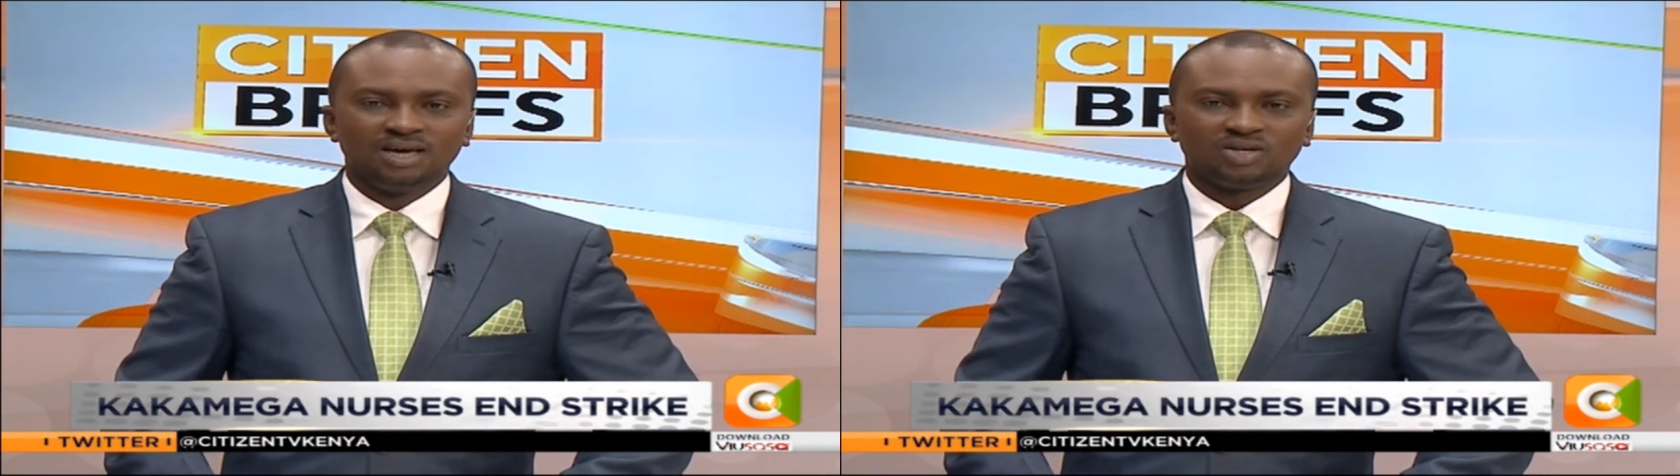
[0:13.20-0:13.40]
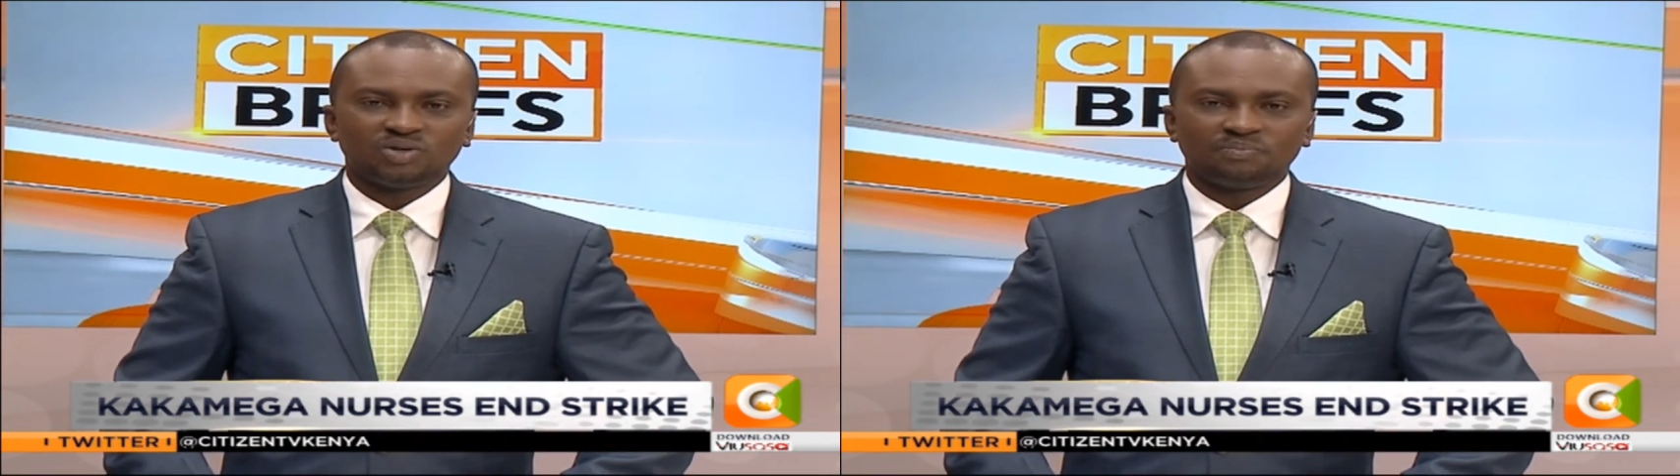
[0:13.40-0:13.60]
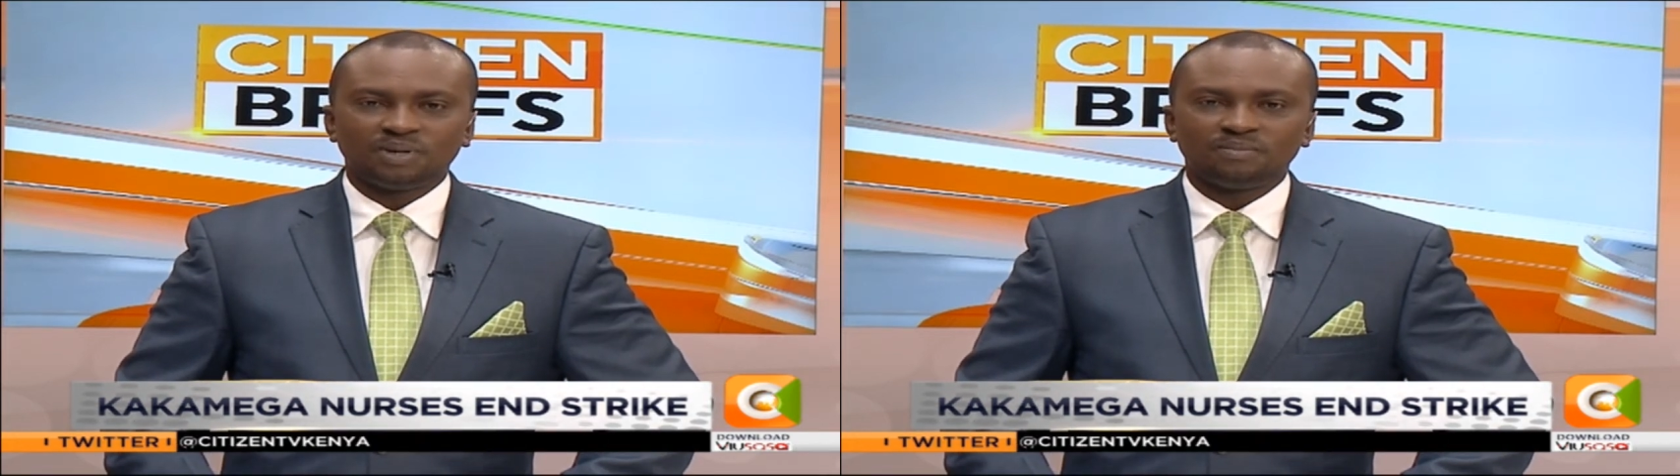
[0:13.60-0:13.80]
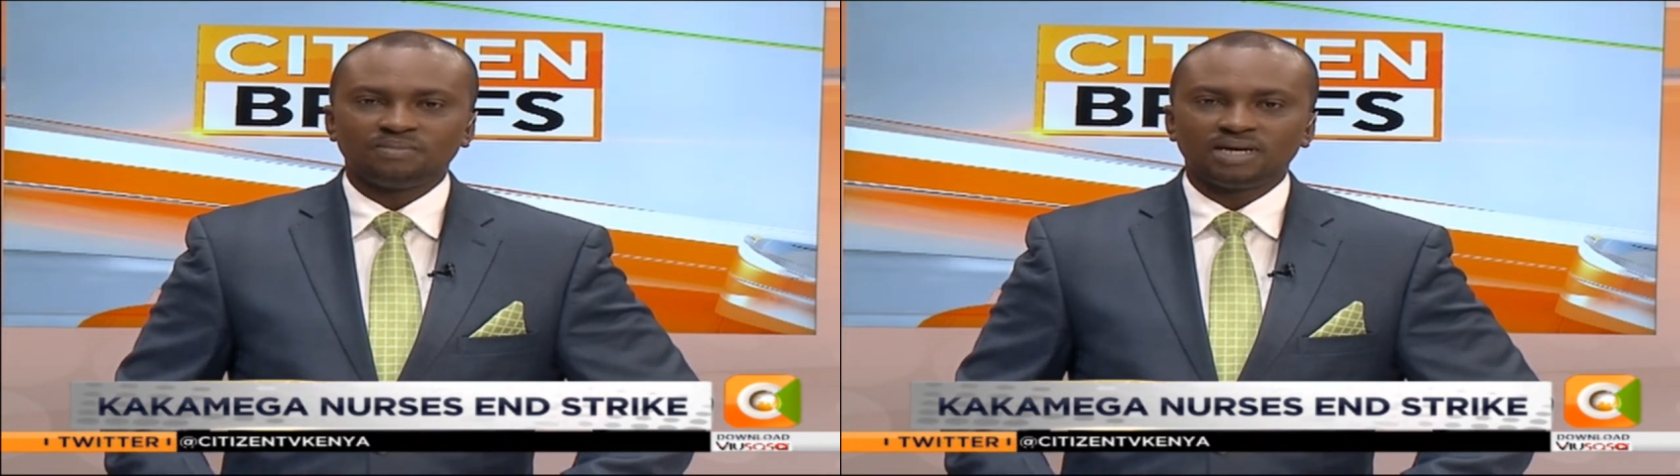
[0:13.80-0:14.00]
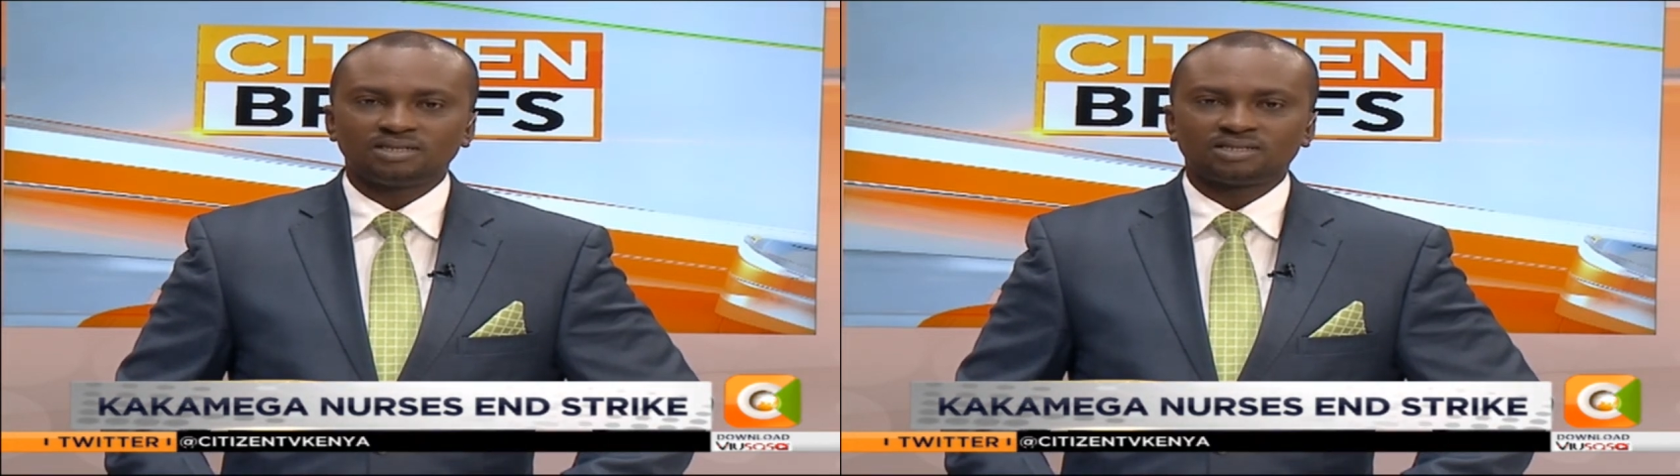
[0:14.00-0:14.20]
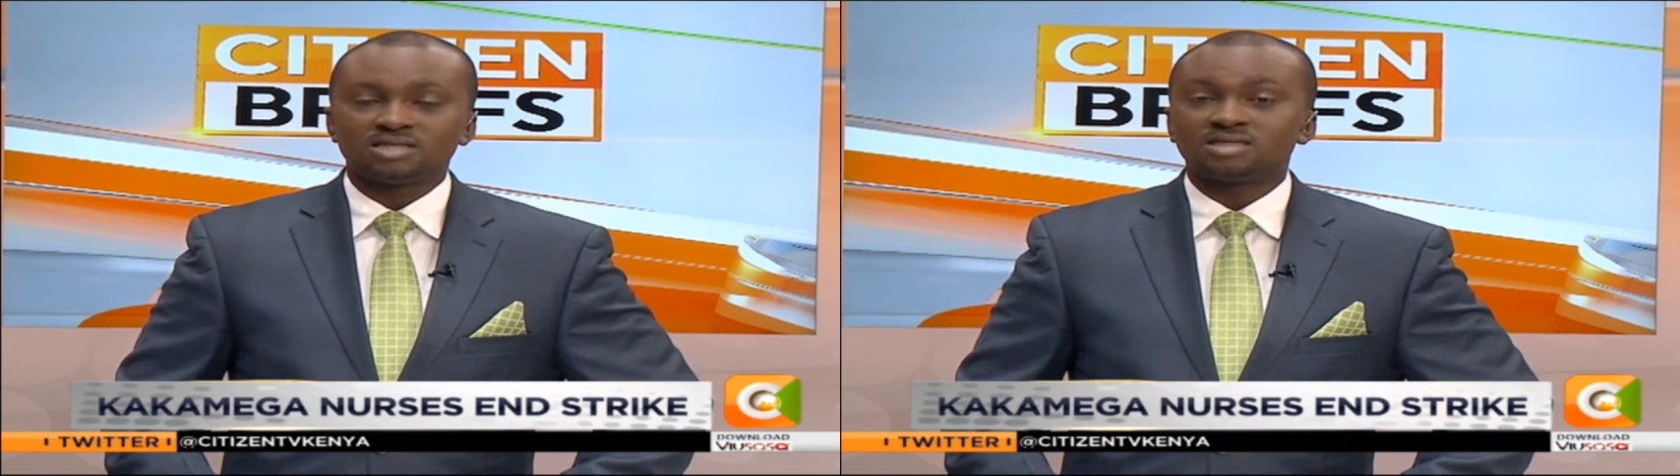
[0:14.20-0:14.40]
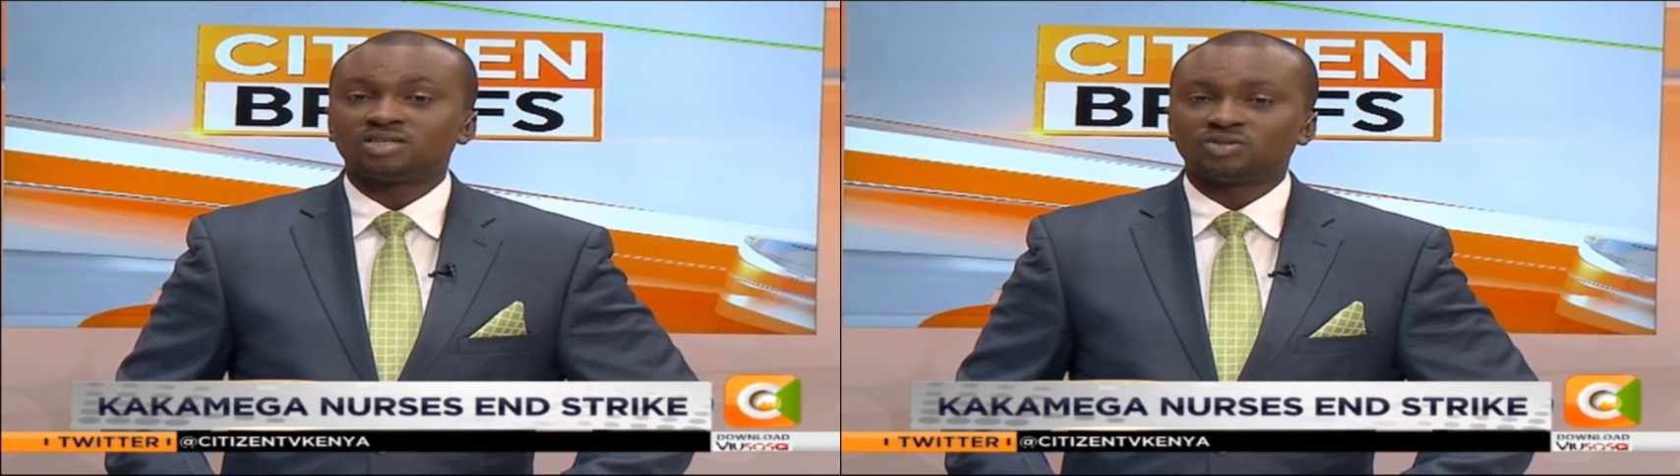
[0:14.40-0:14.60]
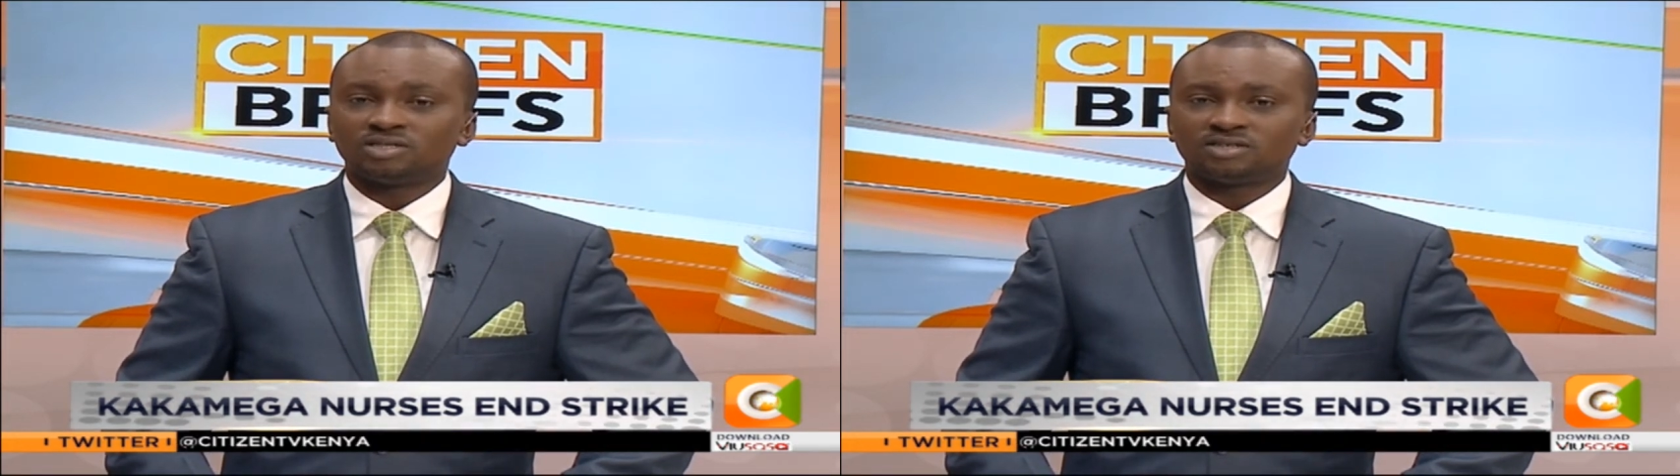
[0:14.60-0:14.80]
to implement their
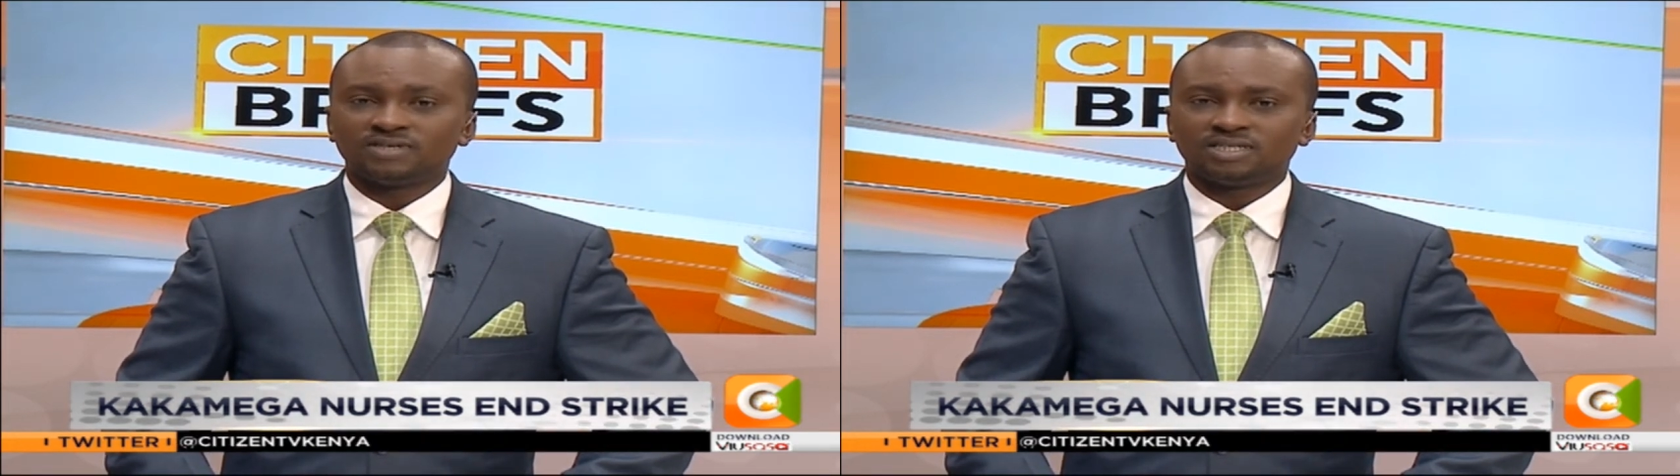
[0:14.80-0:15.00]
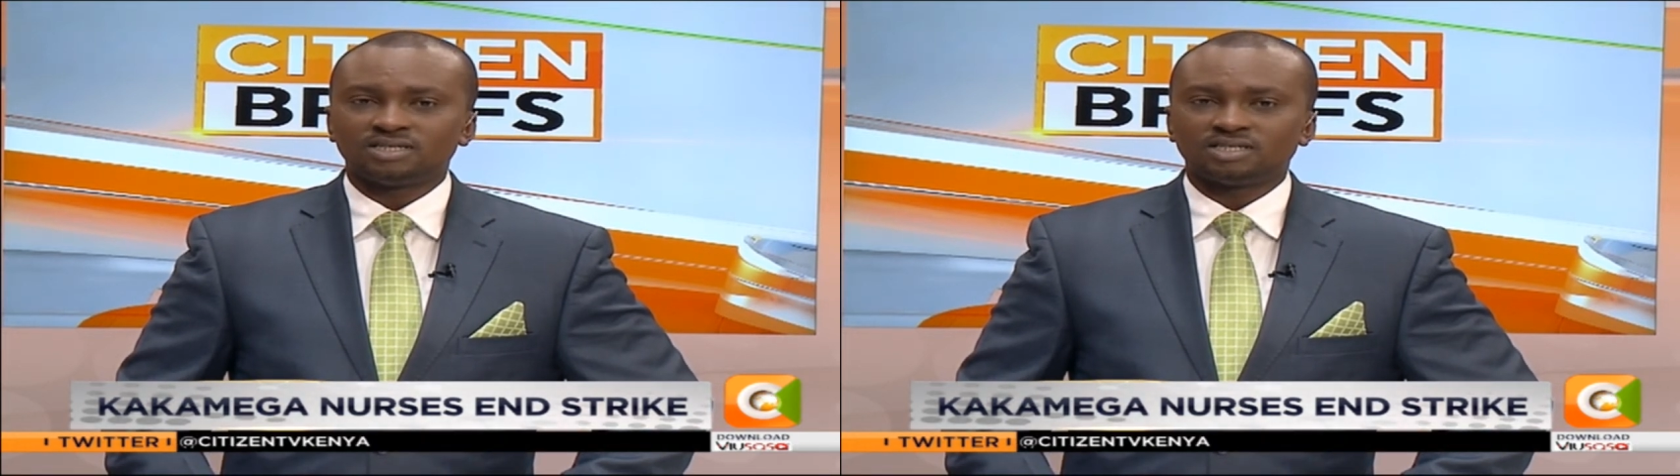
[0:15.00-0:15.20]
2017